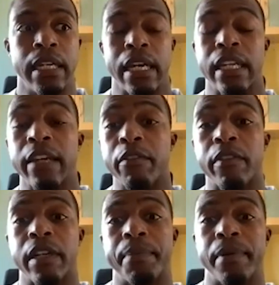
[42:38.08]
And they've
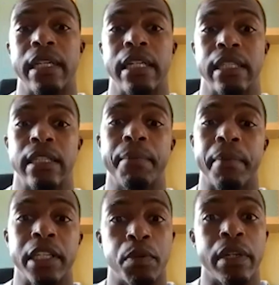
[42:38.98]
already predicted that
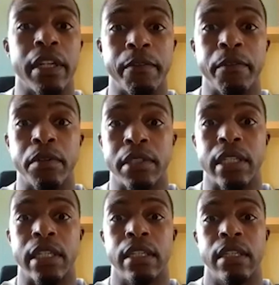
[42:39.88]
by
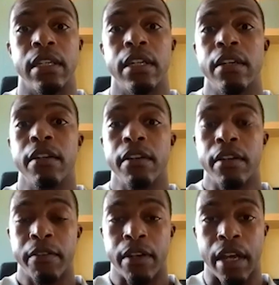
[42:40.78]
2040,
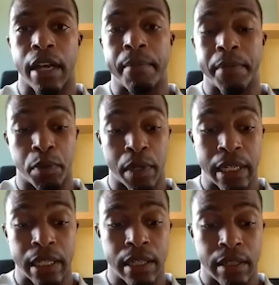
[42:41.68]

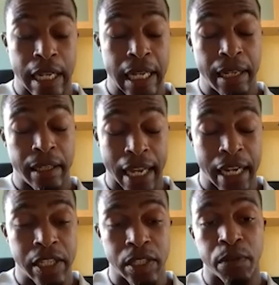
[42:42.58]
between the
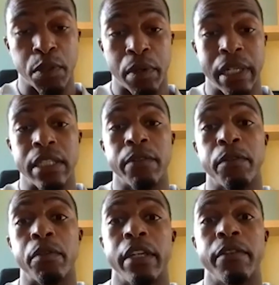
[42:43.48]
ages of 20 to
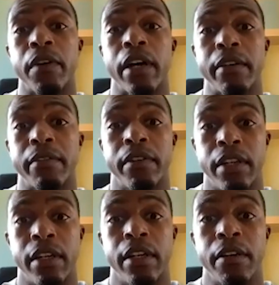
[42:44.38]
45,
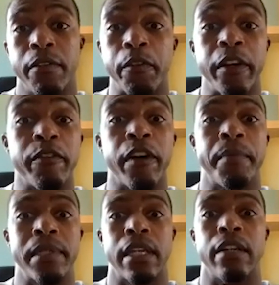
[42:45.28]

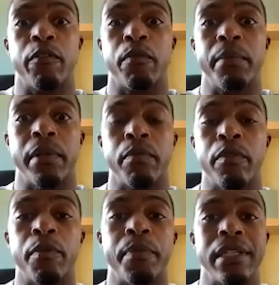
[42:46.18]
45% of women
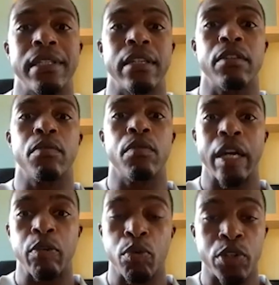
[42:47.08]
will be single
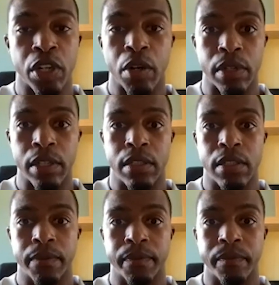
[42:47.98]
or childless.